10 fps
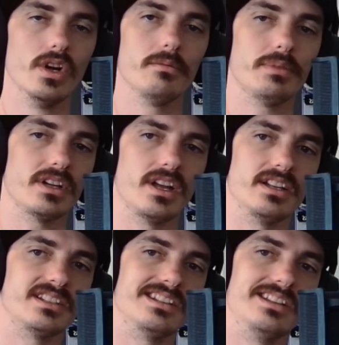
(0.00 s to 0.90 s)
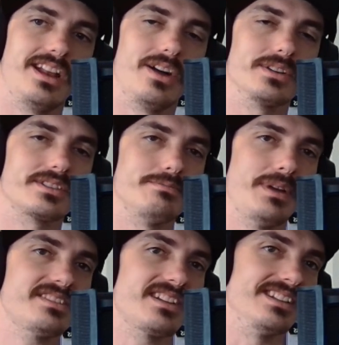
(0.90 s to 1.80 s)
But it, you know, it's
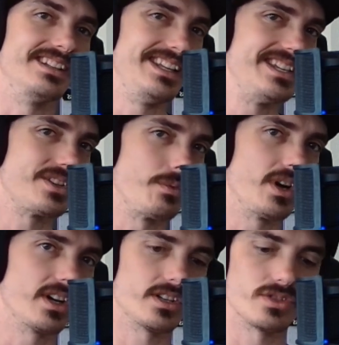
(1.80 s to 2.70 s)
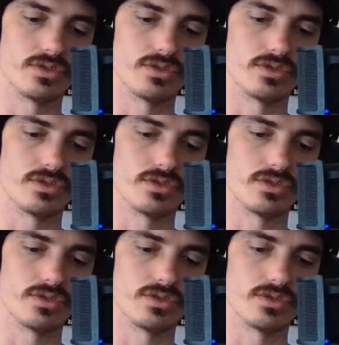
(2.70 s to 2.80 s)
basically easy work because you